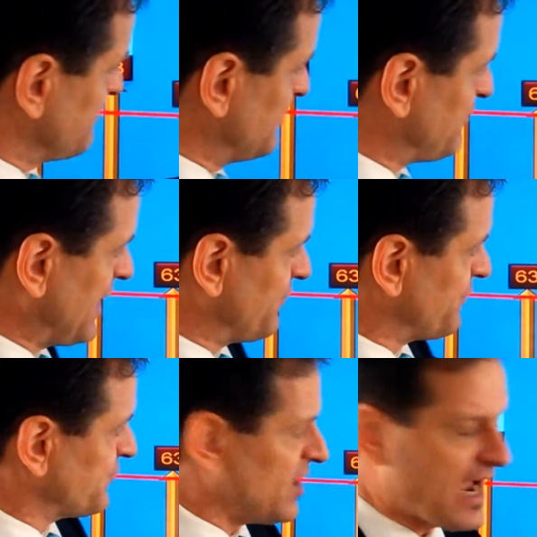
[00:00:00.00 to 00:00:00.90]
But by
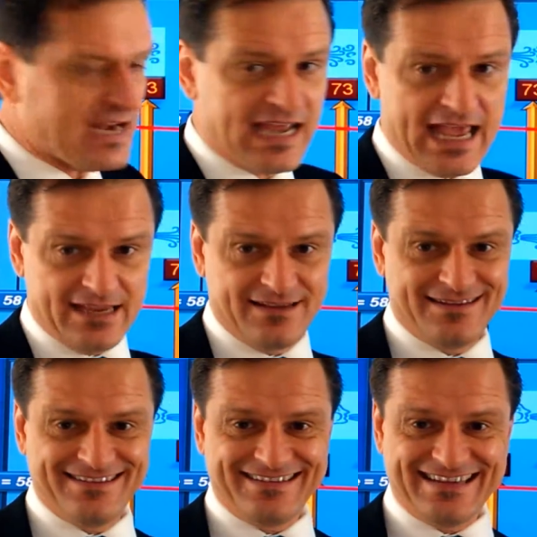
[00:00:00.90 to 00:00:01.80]
Friday,
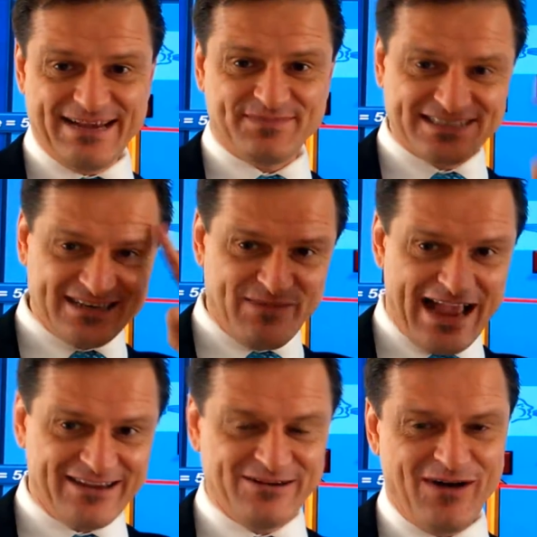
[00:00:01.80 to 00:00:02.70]
keep this in the
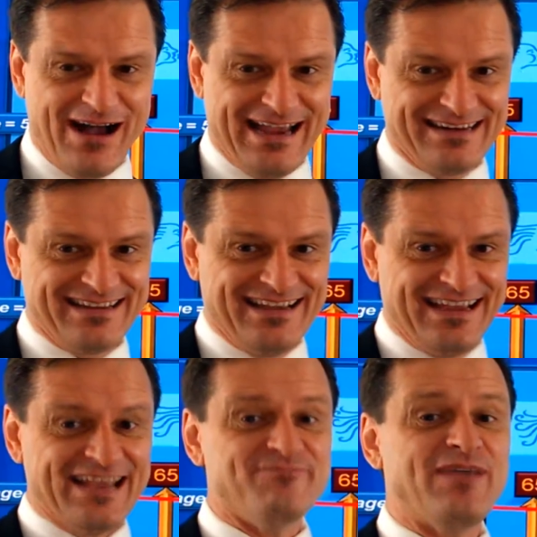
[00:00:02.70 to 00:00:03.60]
back of your mind,
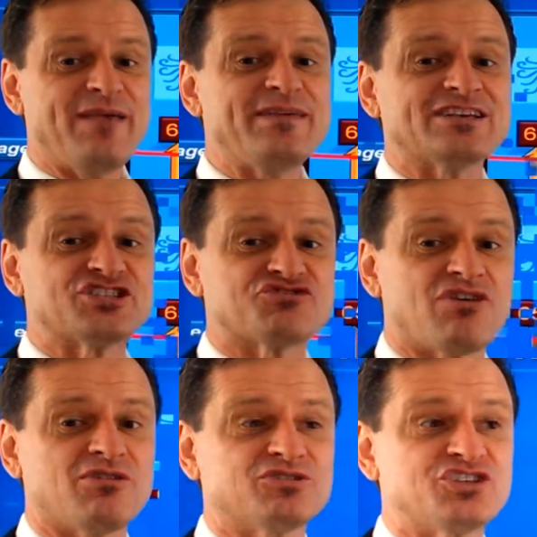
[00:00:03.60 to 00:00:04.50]
it may be a
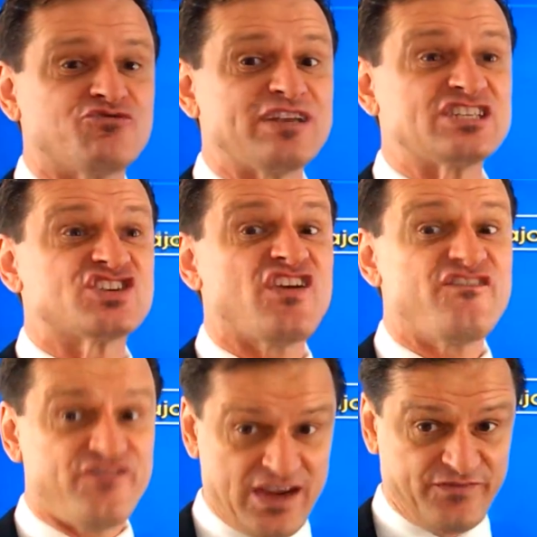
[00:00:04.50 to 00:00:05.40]
struggle to reach
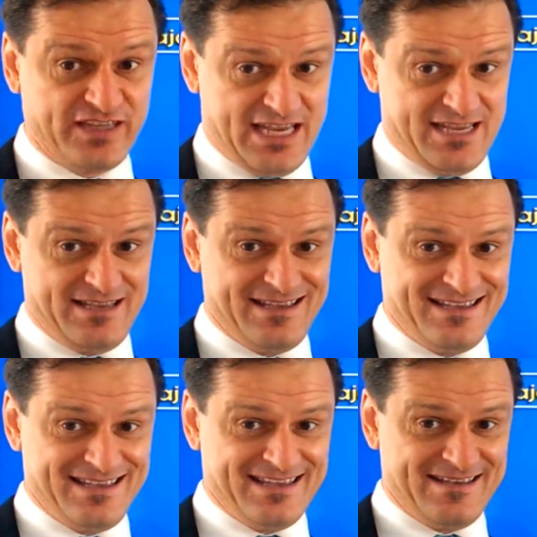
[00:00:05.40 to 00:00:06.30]
50
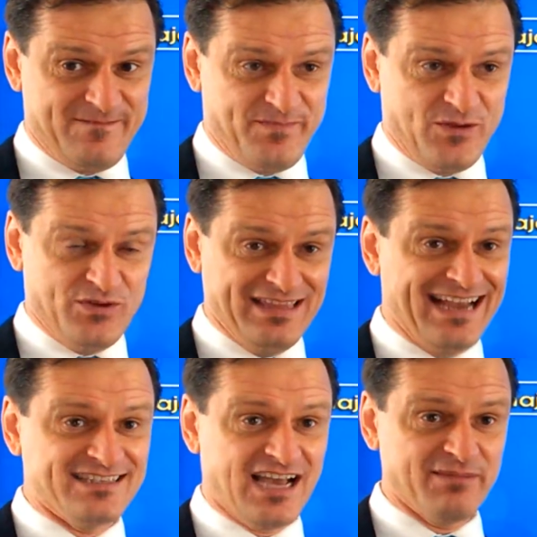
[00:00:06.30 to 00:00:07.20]
with
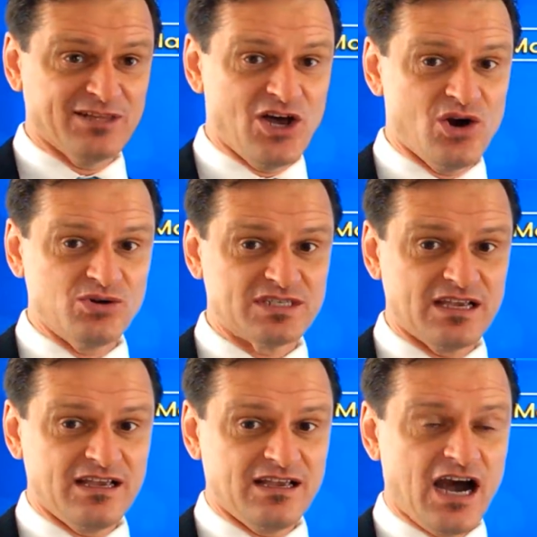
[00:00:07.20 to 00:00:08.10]
nighttime
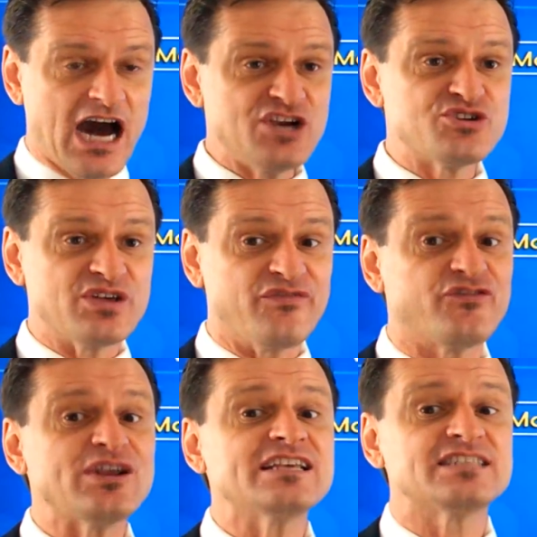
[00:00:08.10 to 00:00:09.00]
lows under the
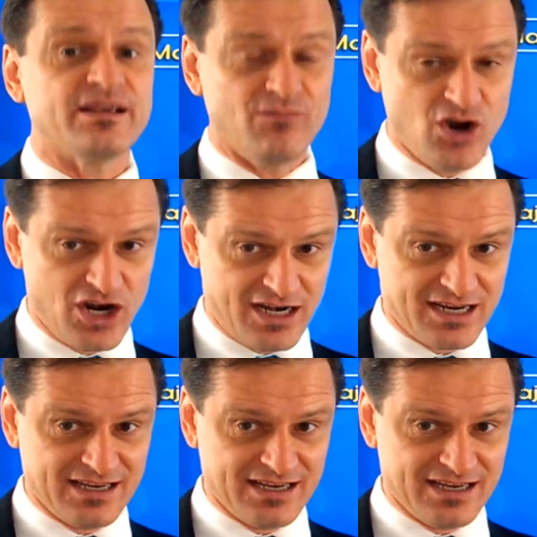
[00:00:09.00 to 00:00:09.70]
freezing mark.